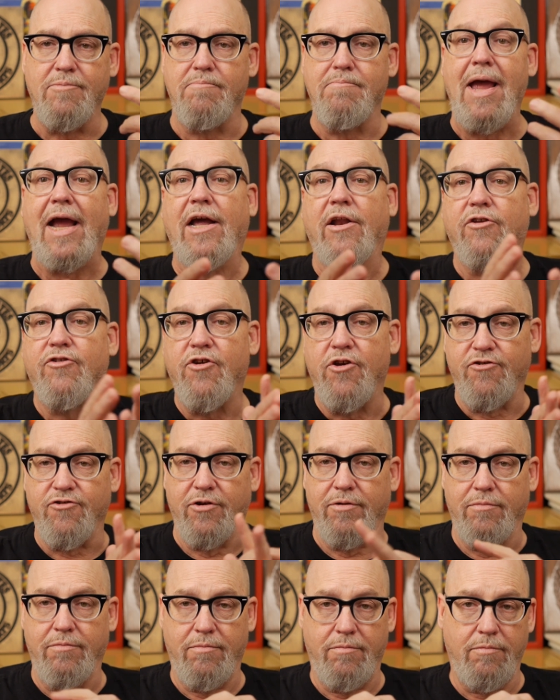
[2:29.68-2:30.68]
make a
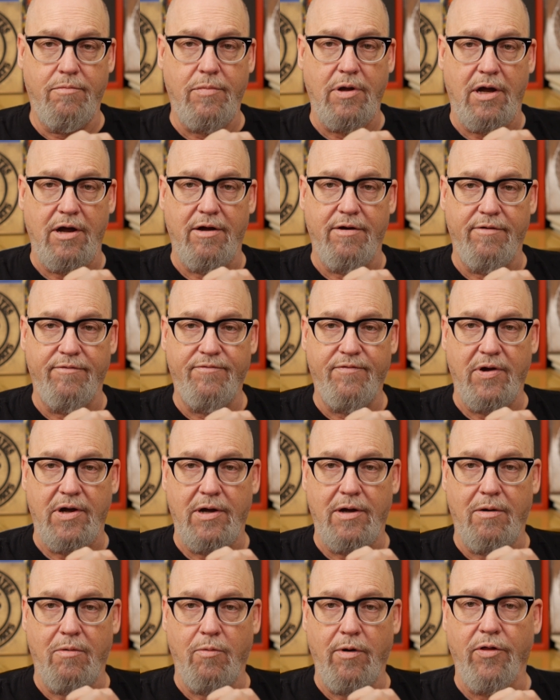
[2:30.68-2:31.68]
decision of
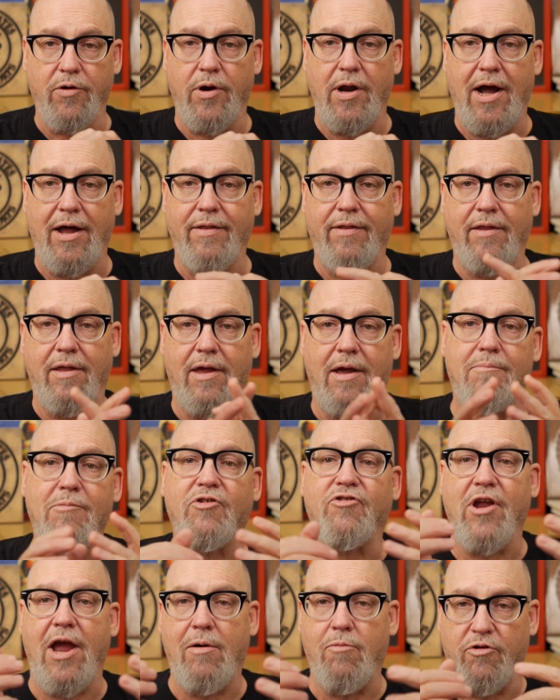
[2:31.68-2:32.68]
whether or not a
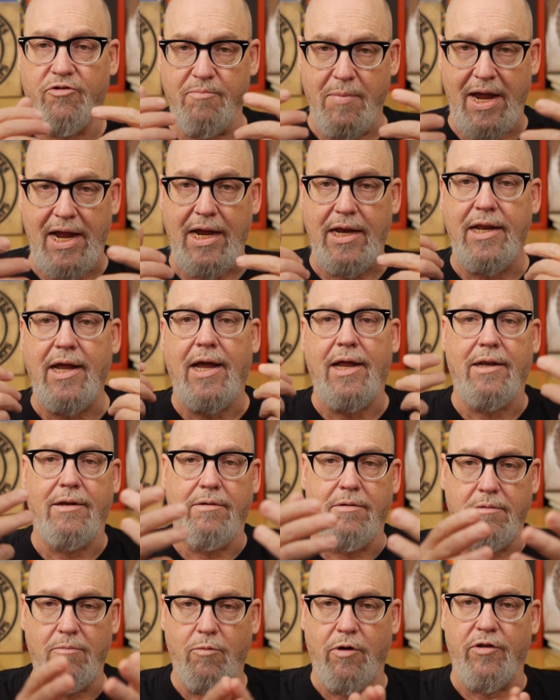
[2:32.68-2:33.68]
mistake was made
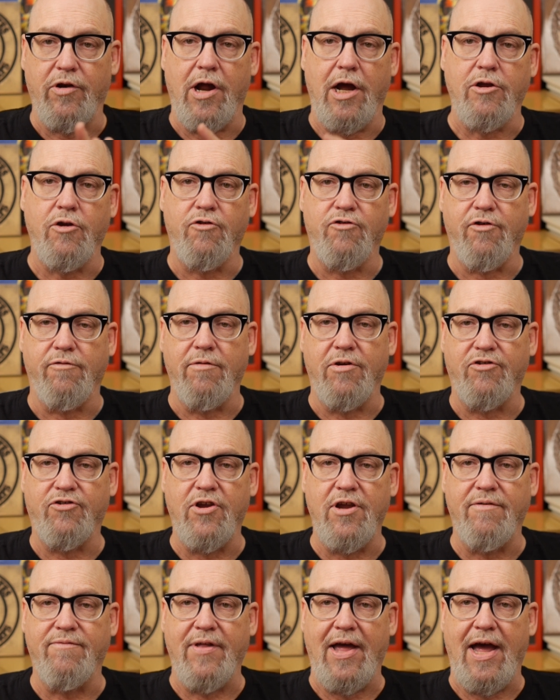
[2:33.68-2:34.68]
and whether or not you should
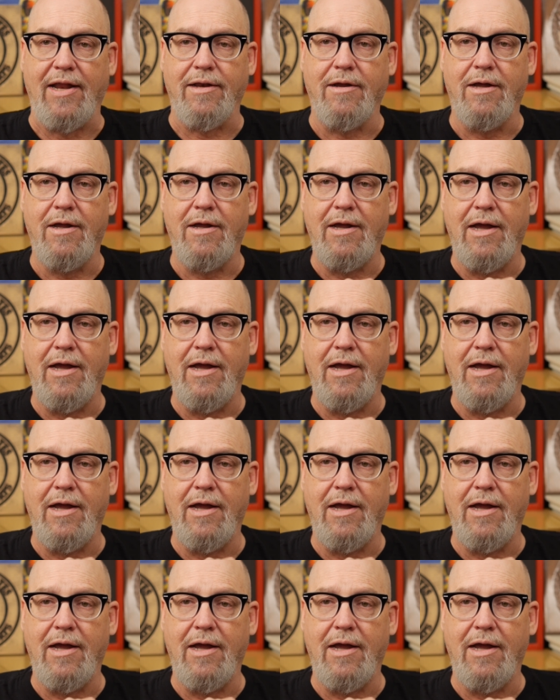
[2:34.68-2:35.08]
receive that